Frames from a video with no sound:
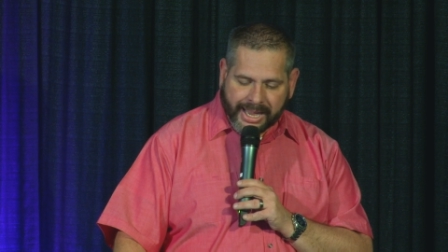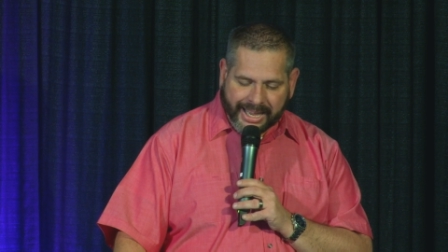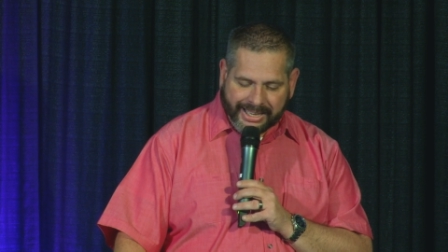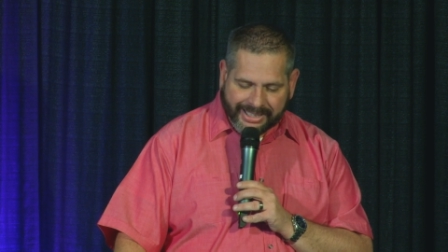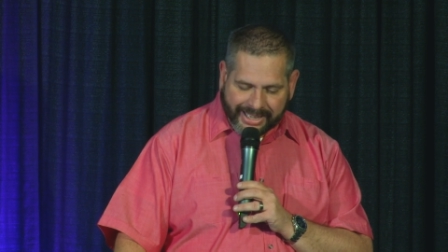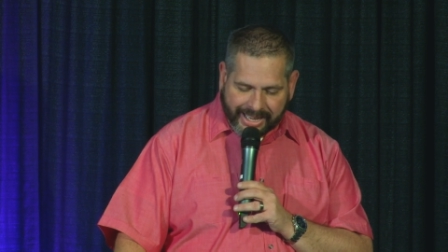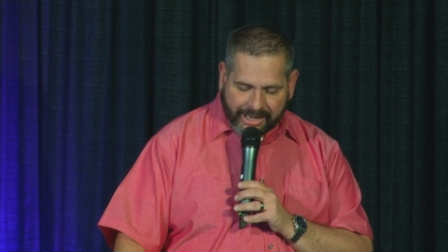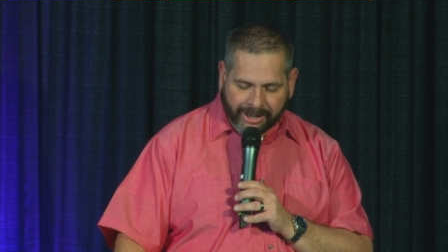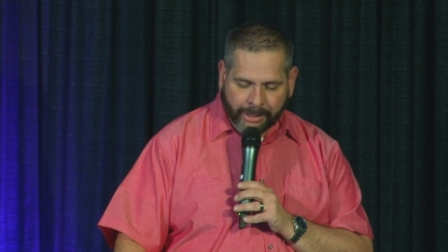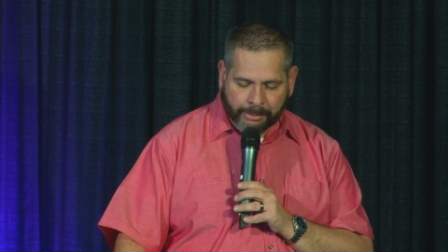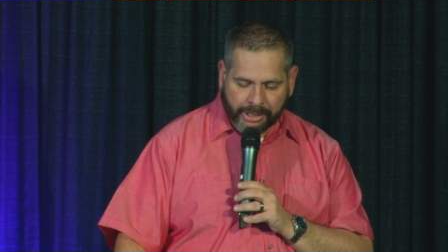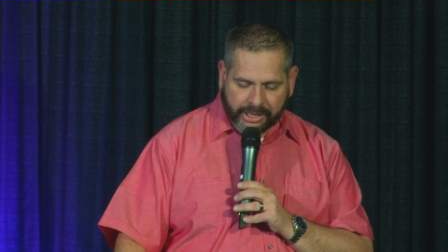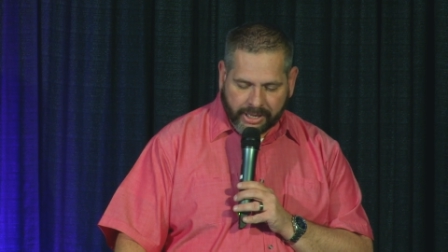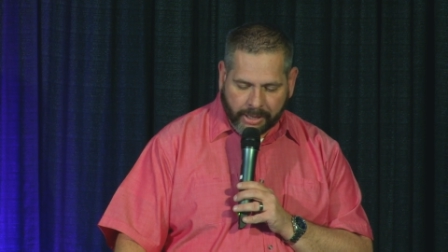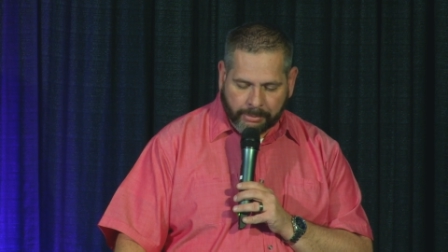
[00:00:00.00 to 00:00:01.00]
and let her
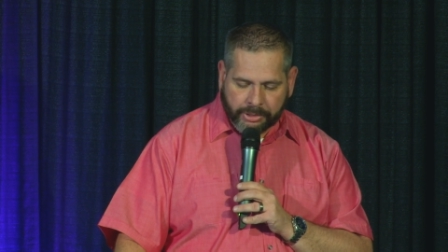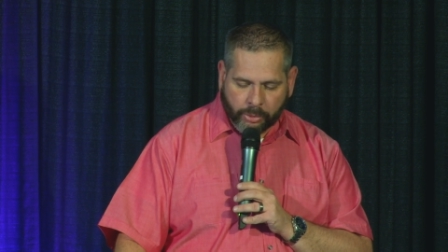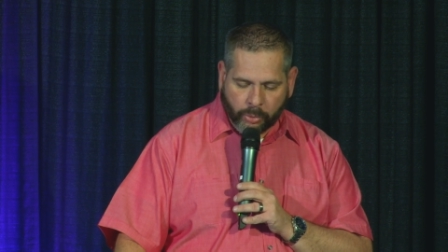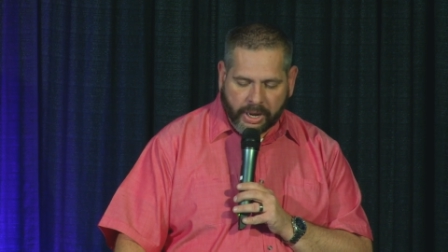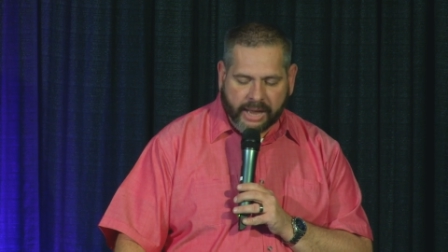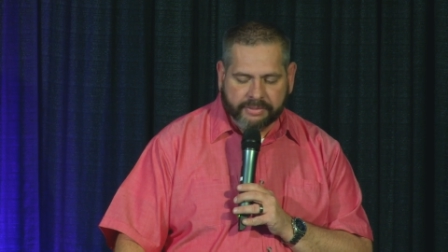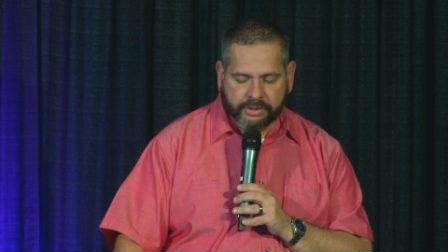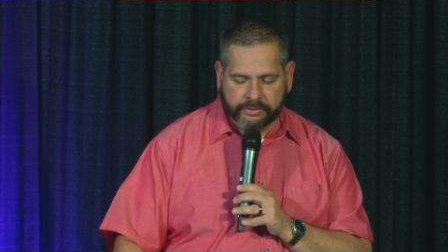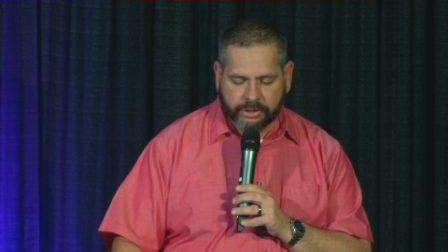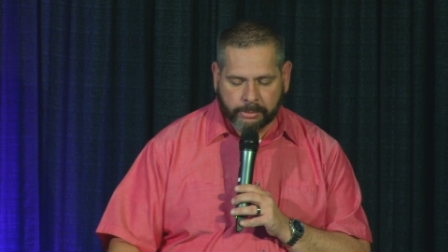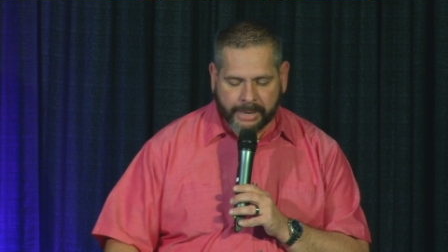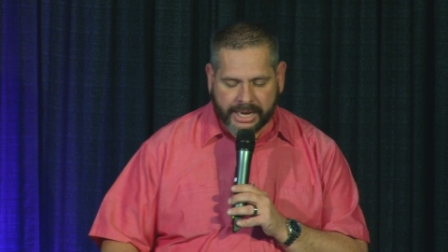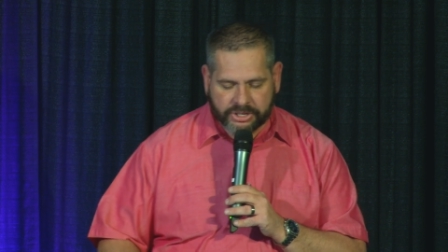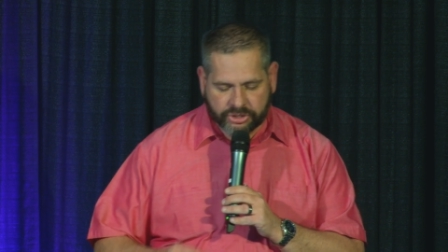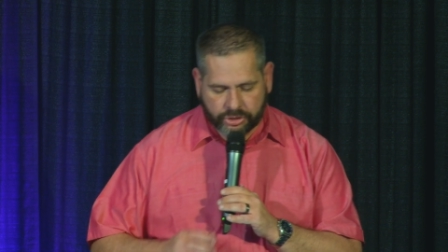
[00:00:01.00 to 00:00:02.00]
become the wife of
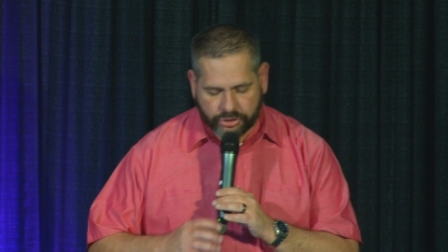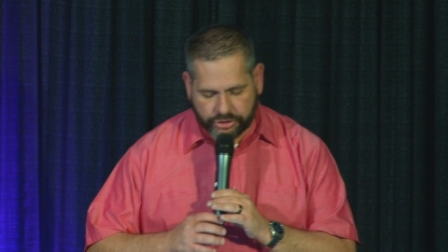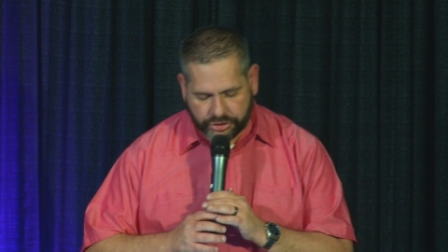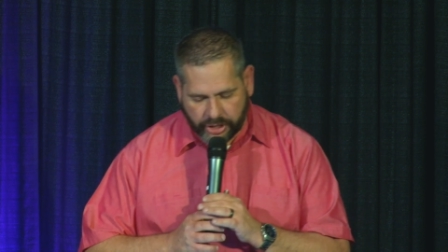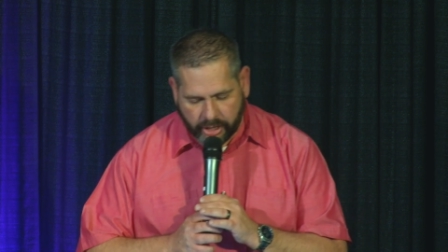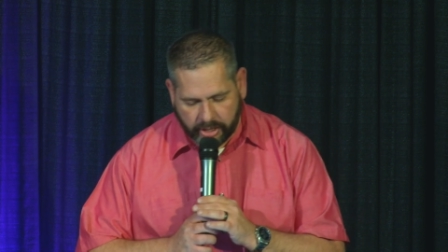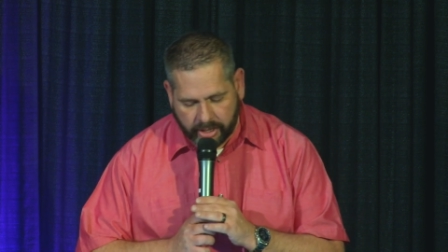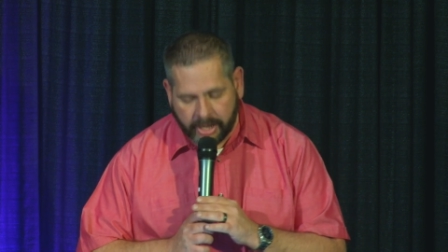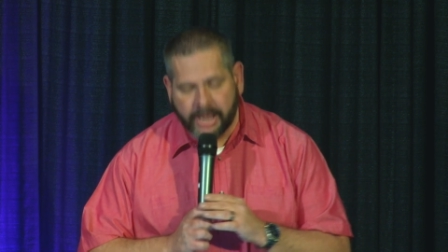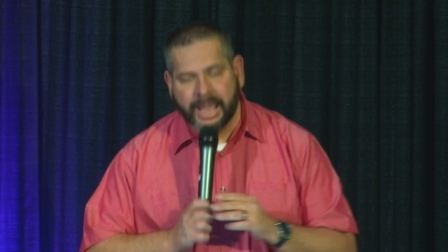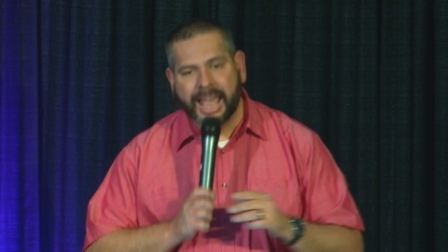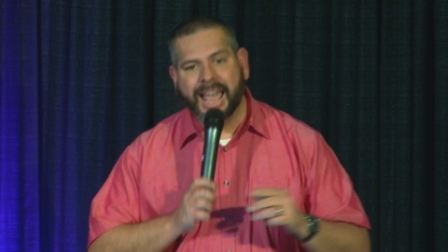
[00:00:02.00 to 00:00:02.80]
your master's son